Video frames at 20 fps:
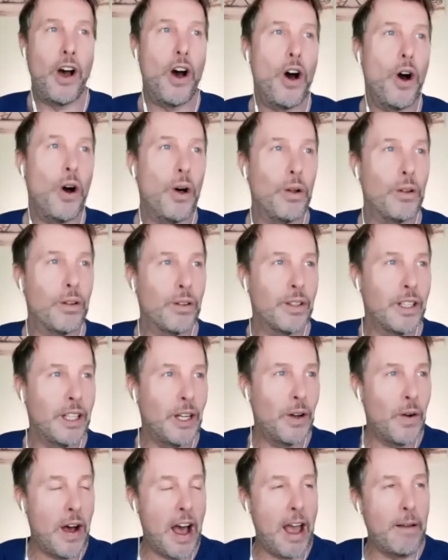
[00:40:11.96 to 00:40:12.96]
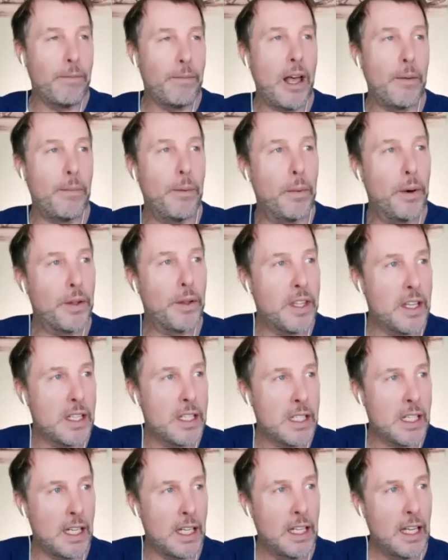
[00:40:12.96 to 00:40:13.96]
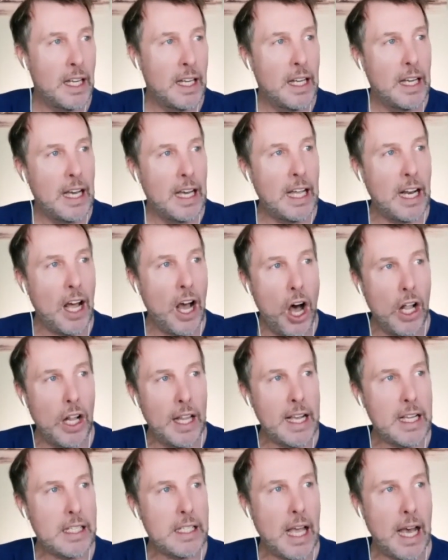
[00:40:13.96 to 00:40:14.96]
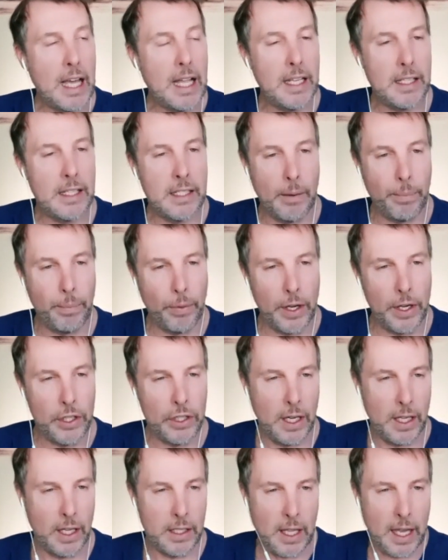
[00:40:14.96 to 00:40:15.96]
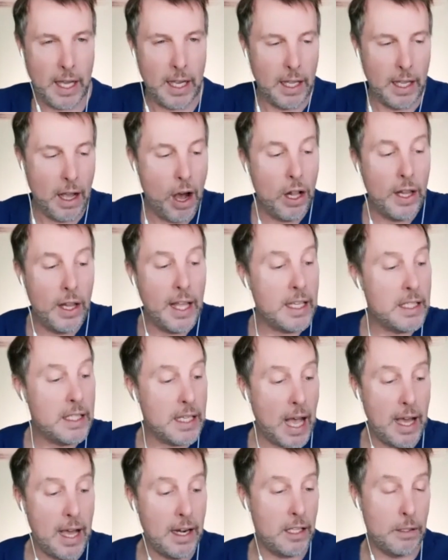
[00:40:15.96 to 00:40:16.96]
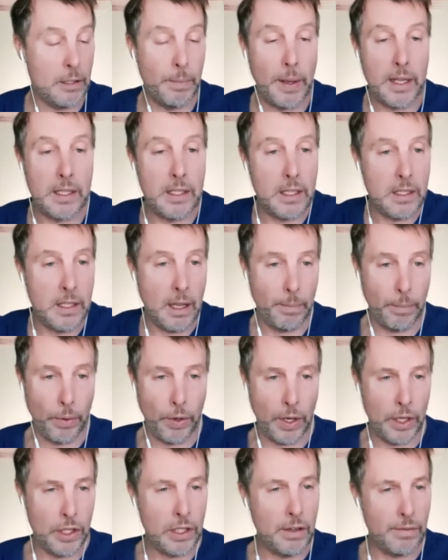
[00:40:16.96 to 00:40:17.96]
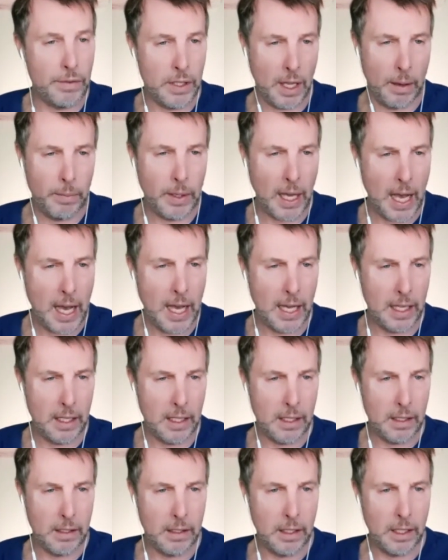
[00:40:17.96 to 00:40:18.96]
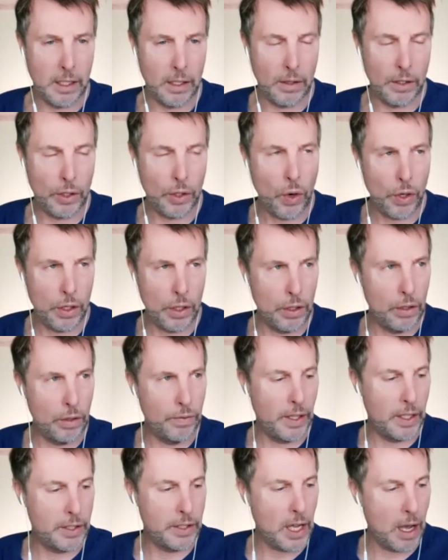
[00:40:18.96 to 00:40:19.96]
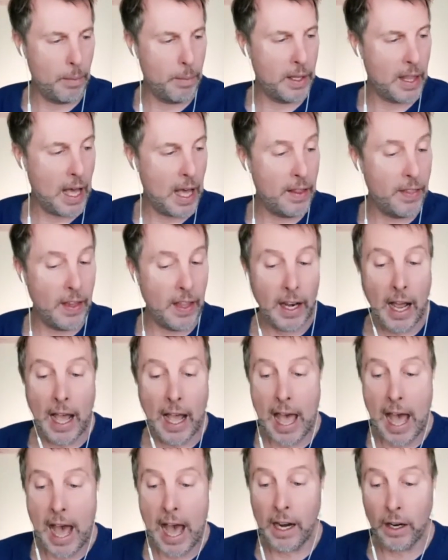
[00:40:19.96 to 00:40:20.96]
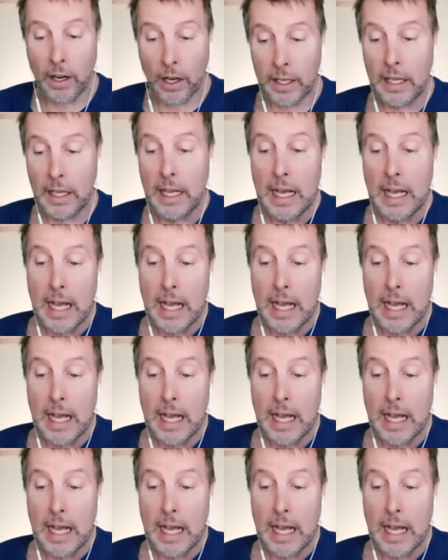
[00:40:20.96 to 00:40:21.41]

all you know hyped up about this, and and all anxiety is separation anxiety. All anxiety is based in separation of some kind, you know. And Gordon Neufeld taught me that, and then I add on,